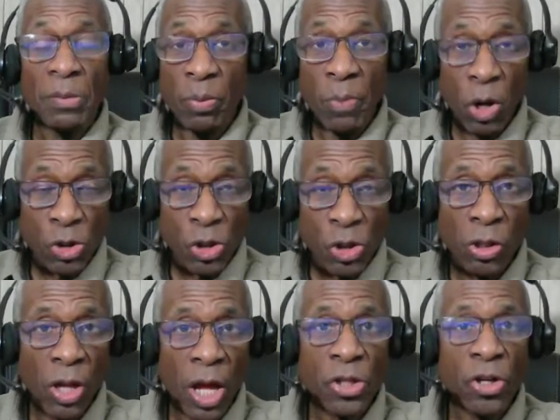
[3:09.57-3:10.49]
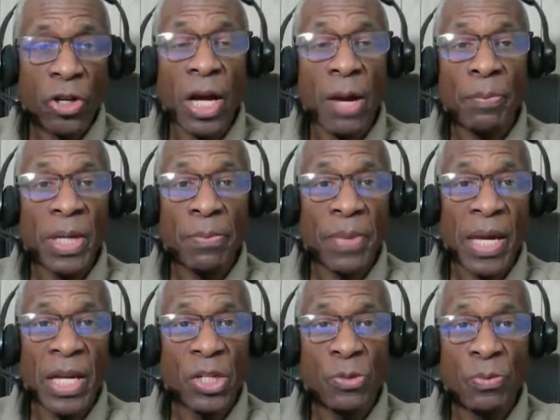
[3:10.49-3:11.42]
promotional on your company
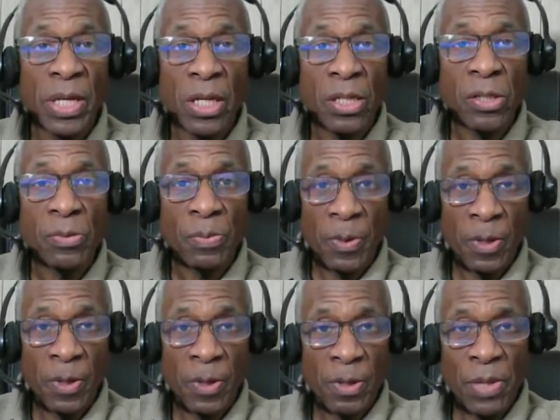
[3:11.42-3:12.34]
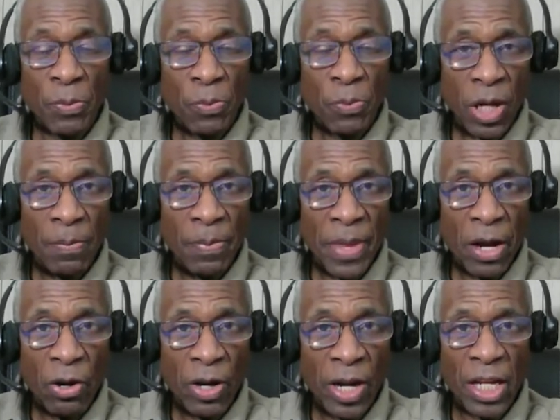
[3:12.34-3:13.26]
page because people come
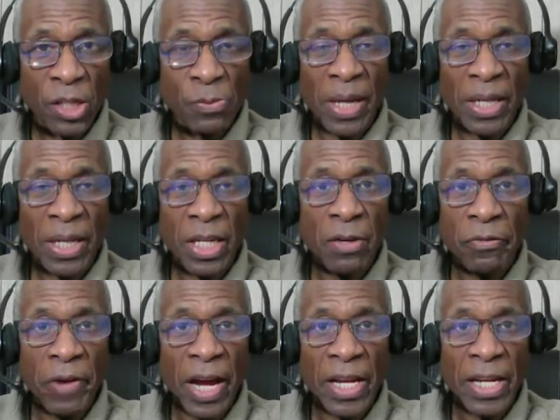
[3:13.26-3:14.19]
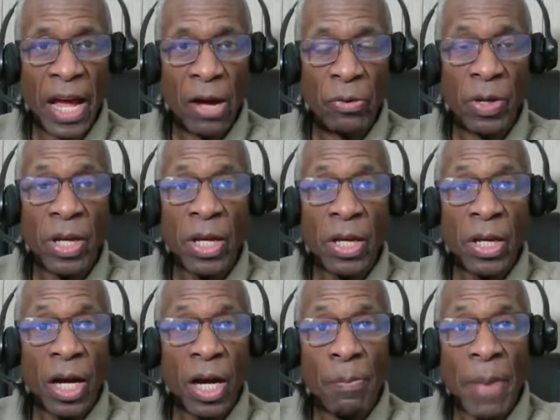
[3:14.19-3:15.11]
there expecting to find out
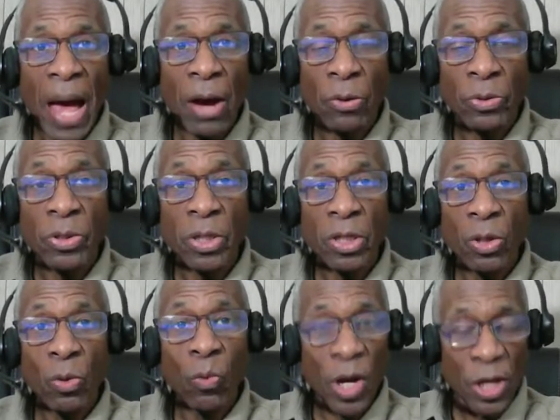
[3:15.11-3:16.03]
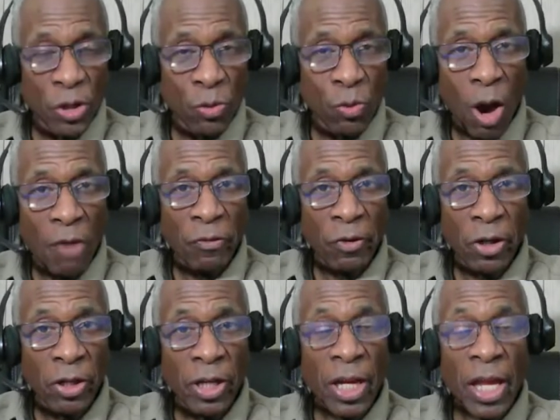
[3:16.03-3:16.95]
about what you
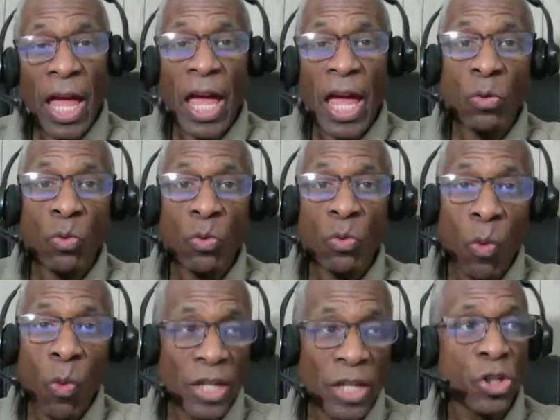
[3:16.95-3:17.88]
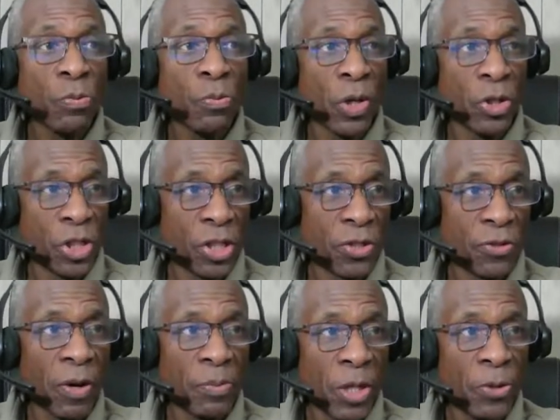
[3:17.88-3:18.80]
offer and why they should purchase
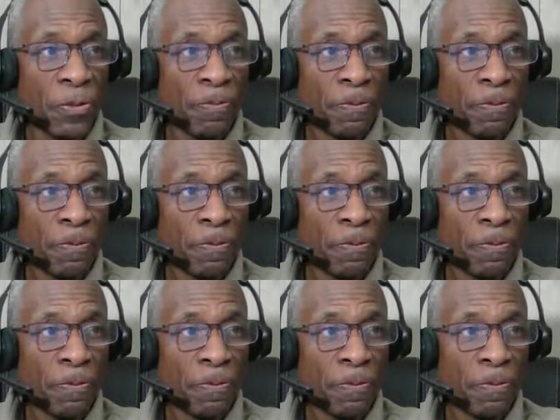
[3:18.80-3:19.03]
from you.